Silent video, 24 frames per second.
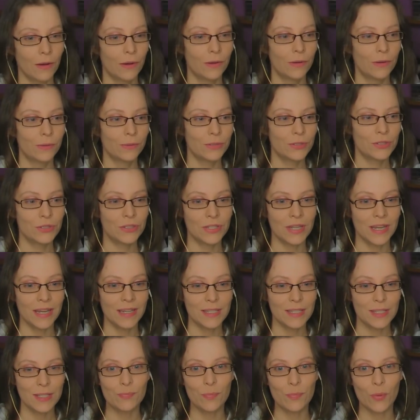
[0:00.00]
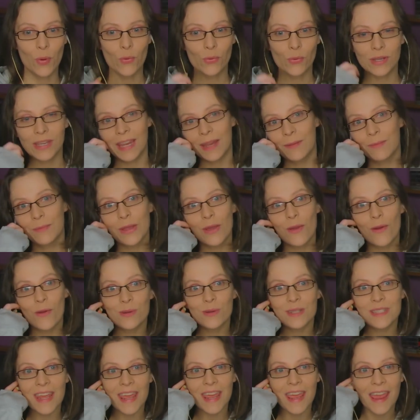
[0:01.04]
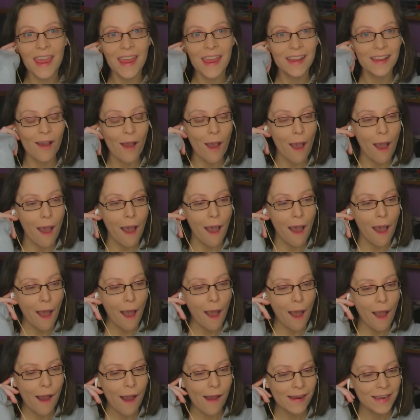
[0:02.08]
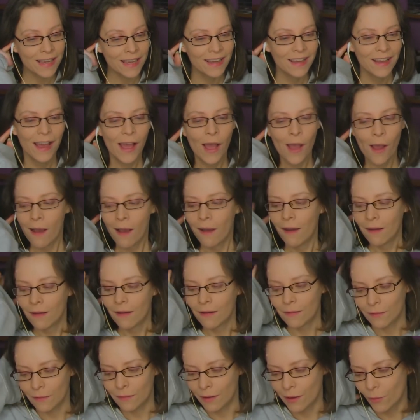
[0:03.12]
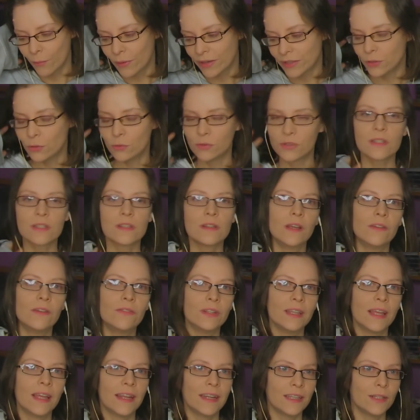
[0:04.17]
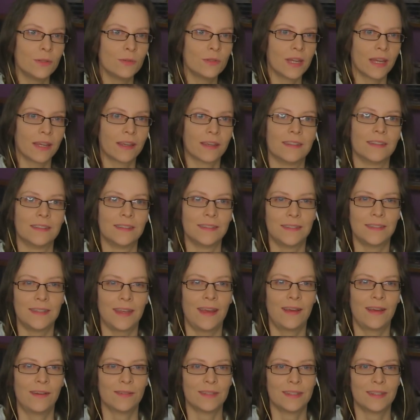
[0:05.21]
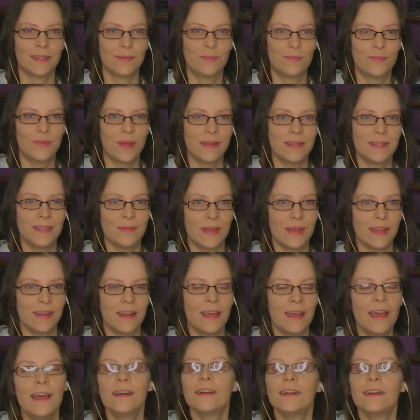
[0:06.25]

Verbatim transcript: Oh, shit. Spooky music. Oh. Oh, when you just love a lady, you take her down to the basement.